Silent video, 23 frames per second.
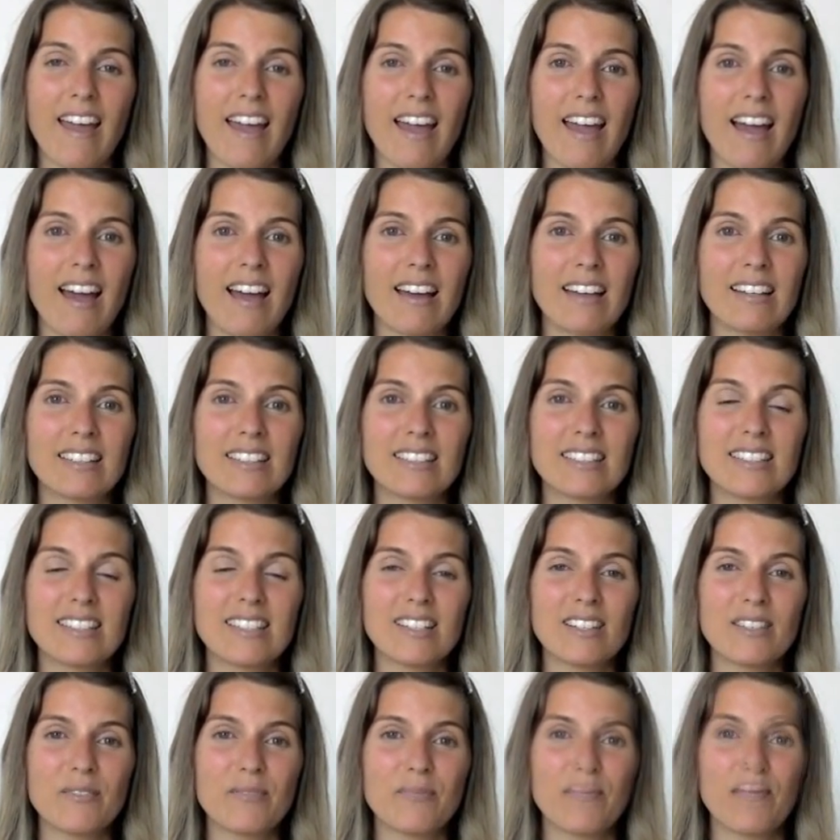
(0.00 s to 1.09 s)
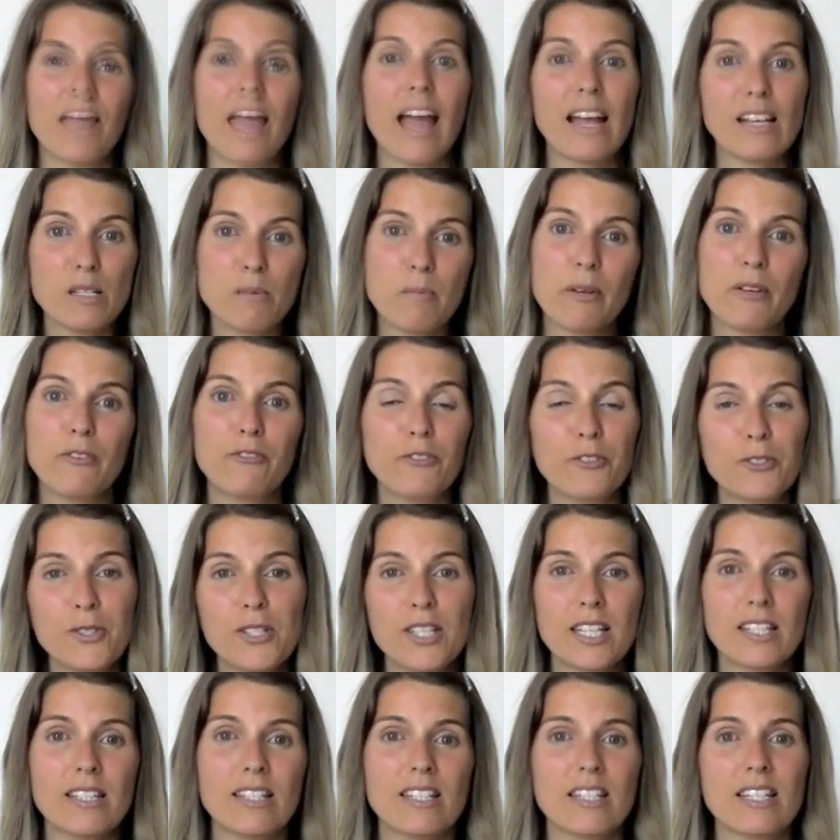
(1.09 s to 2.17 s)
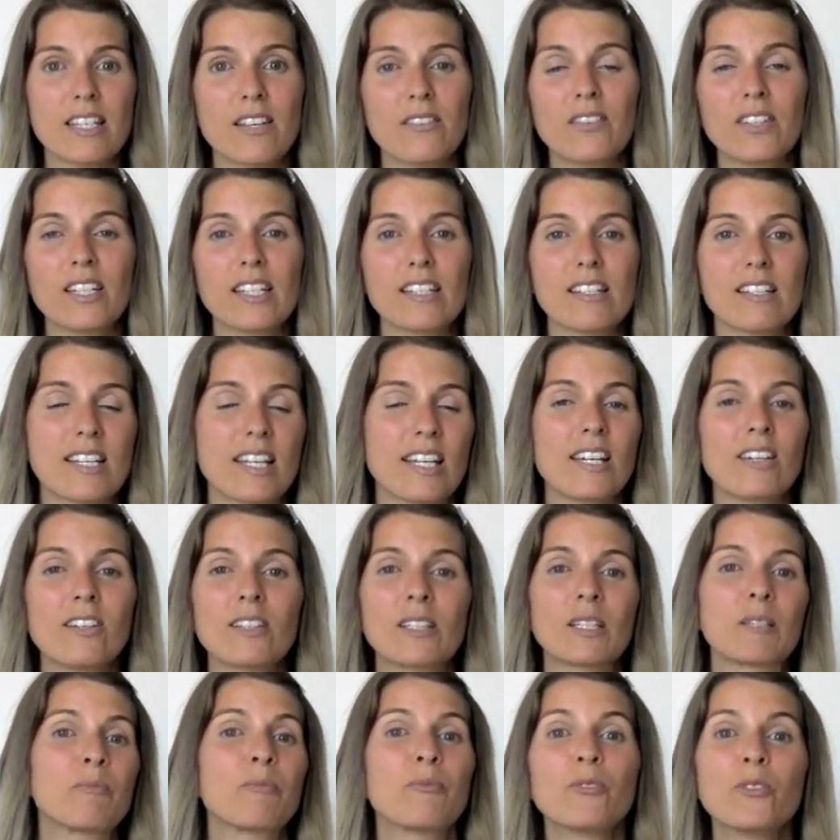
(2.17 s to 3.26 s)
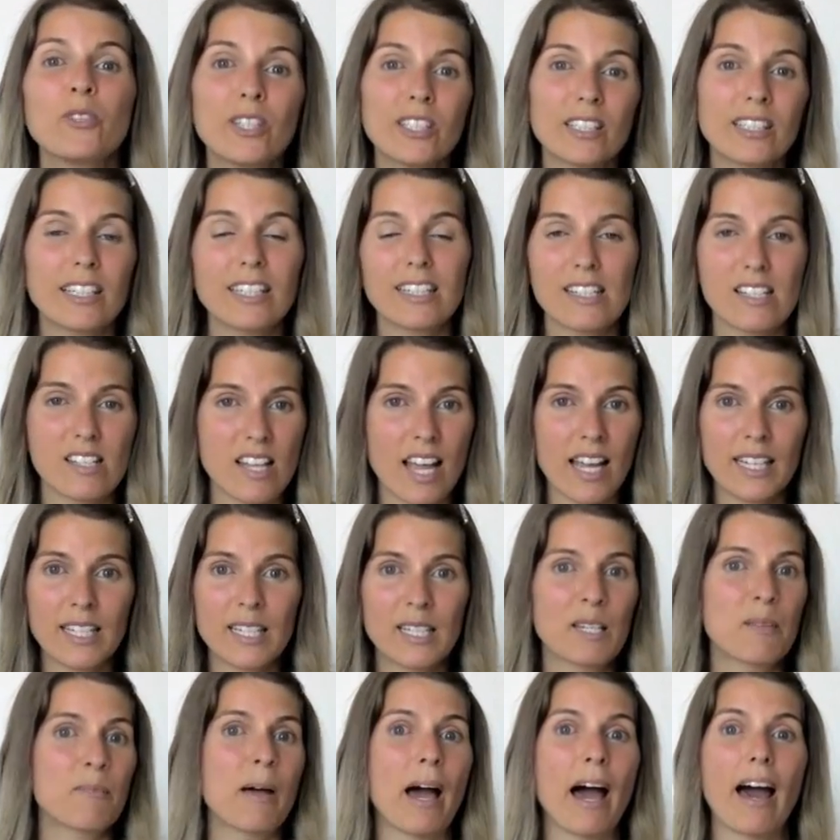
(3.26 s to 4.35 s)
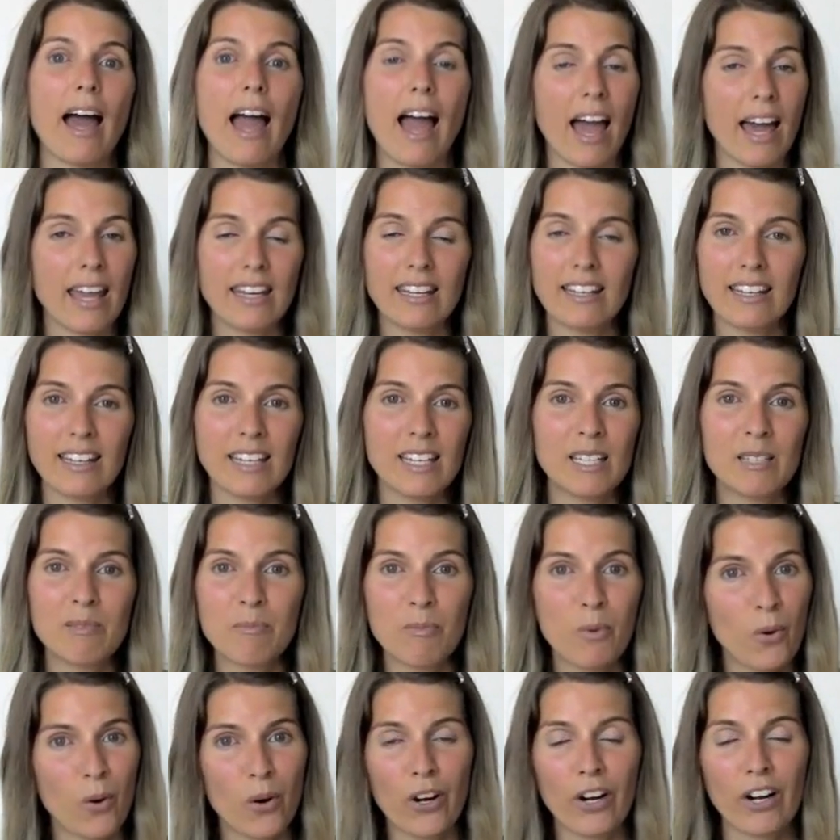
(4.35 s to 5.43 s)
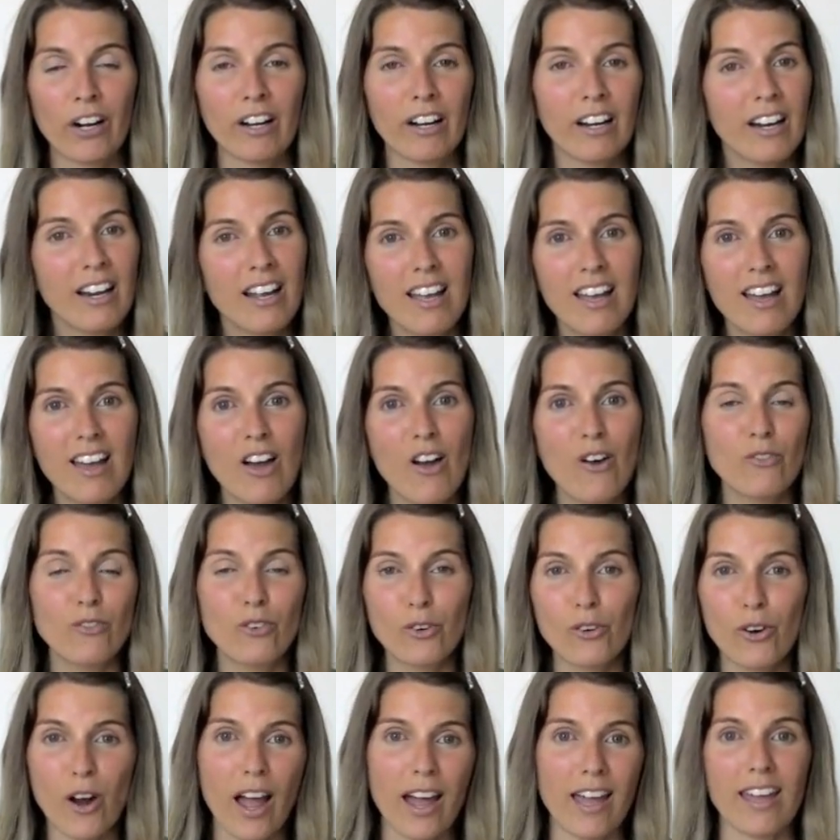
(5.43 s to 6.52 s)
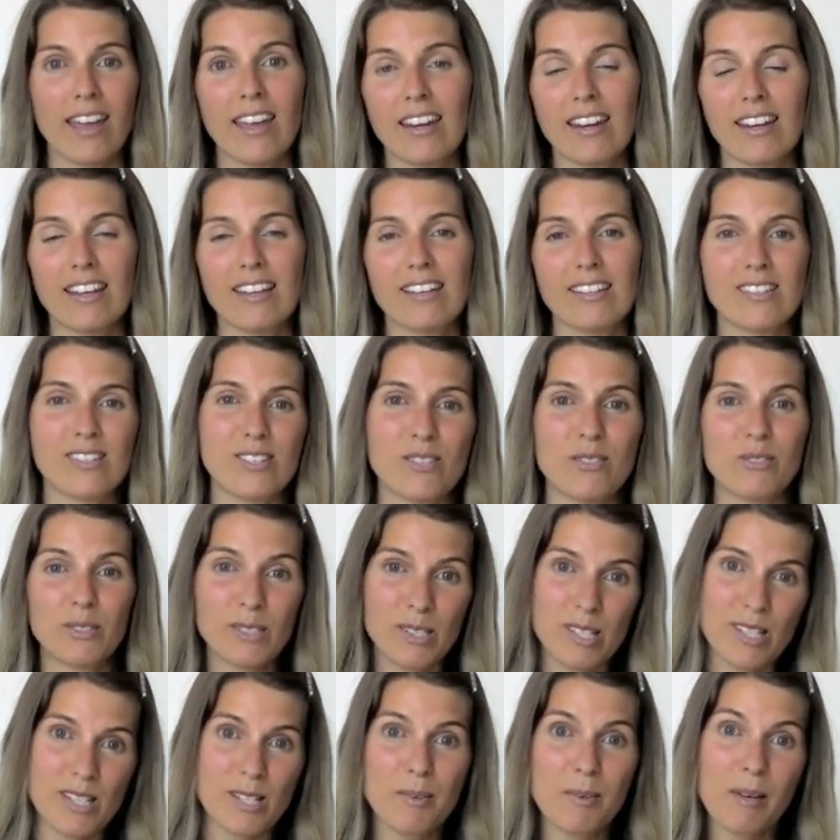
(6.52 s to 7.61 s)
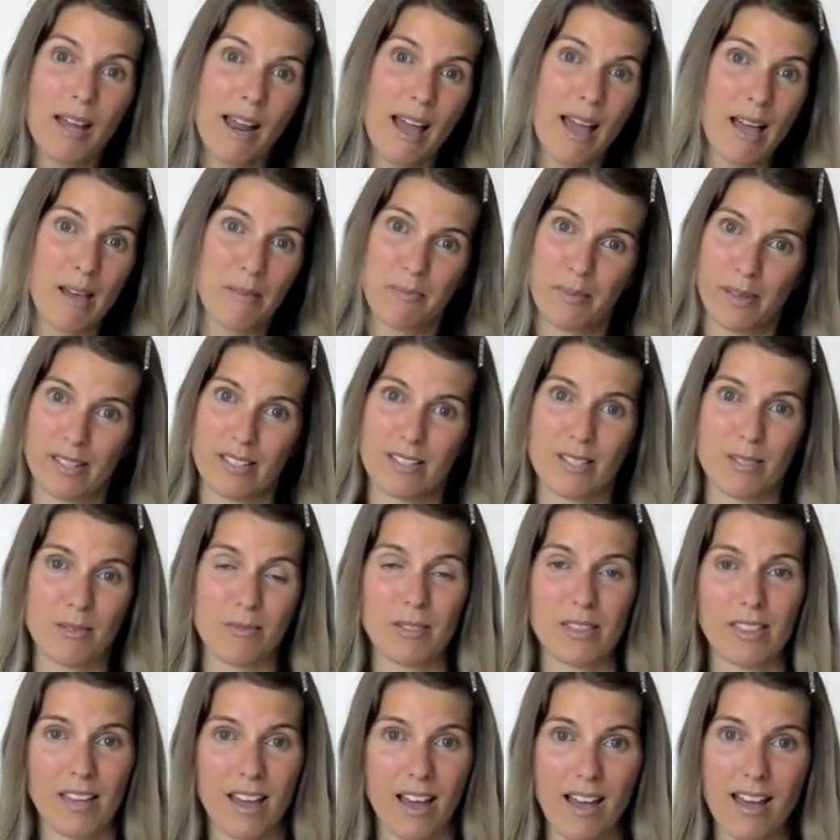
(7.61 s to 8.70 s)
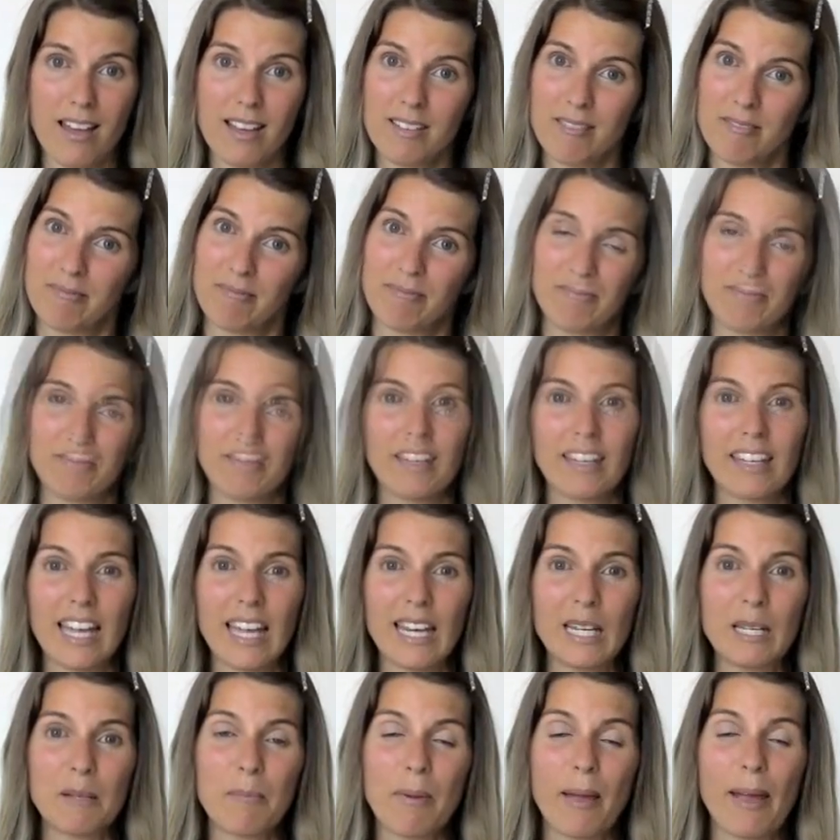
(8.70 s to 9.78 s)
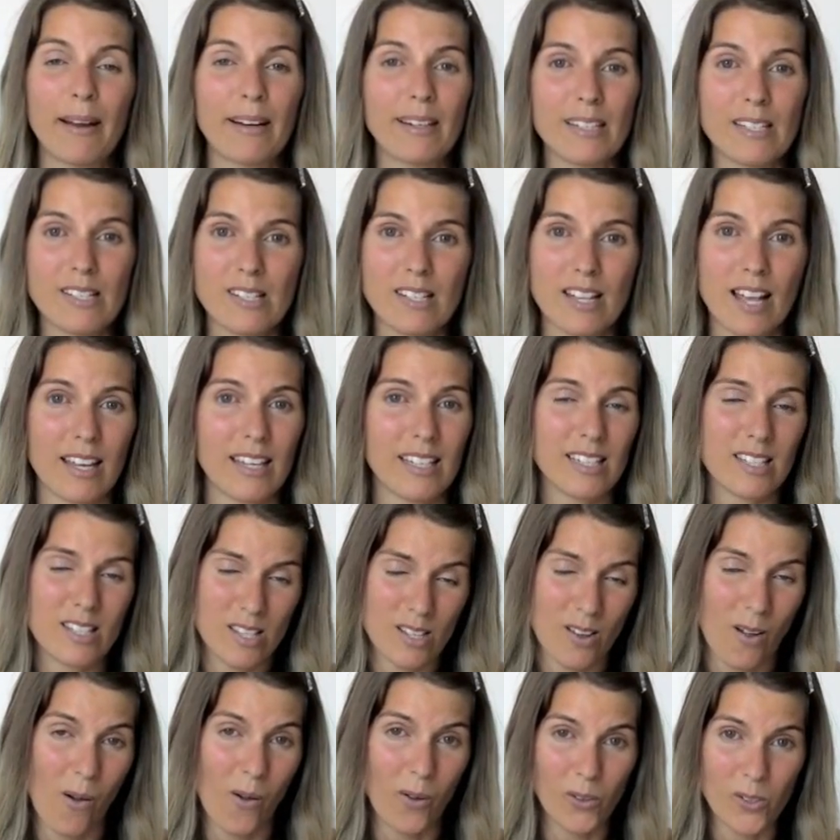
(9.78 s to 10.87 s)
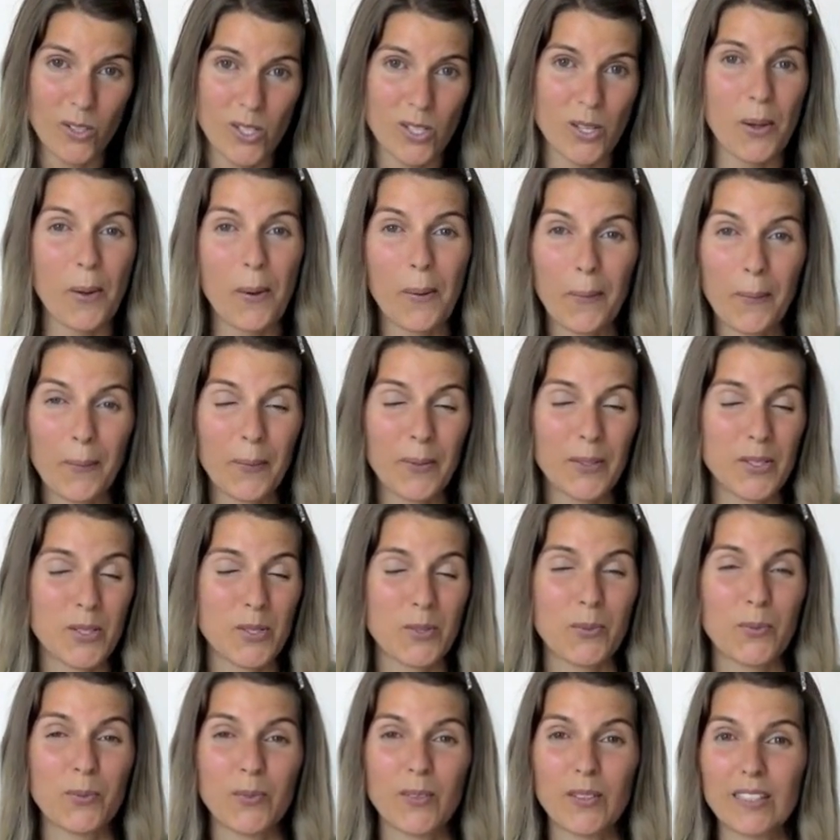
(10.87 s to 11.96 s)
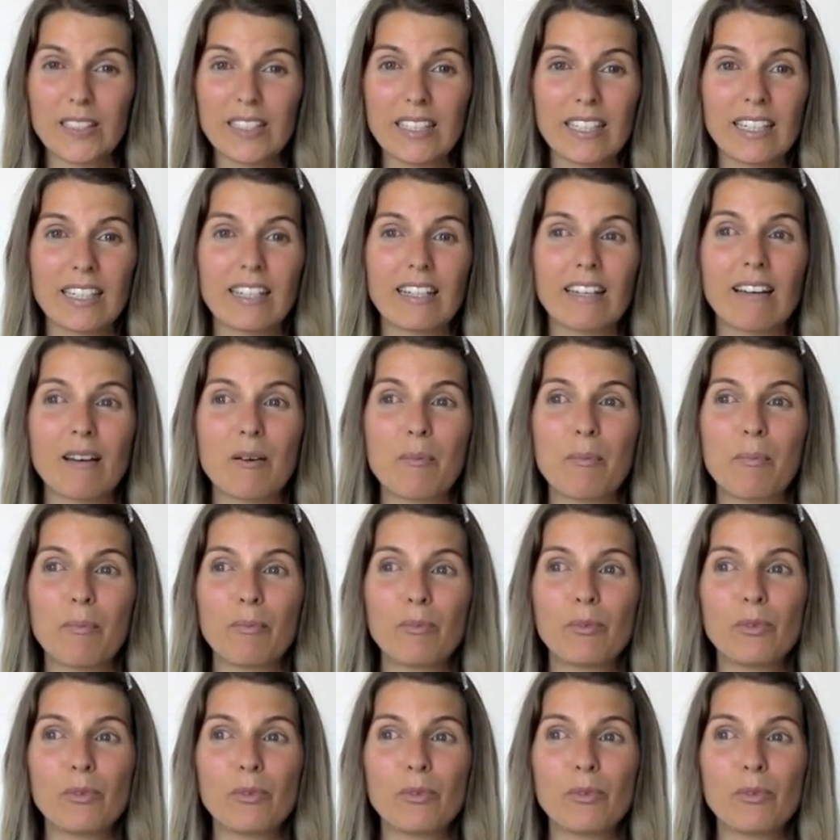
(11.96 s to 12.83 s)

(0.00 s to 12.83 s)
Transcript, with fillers: and as my food sensitivities heal, I'm really excited about adding in more variety. So we'll see what happens with that. I think getting parasites also was really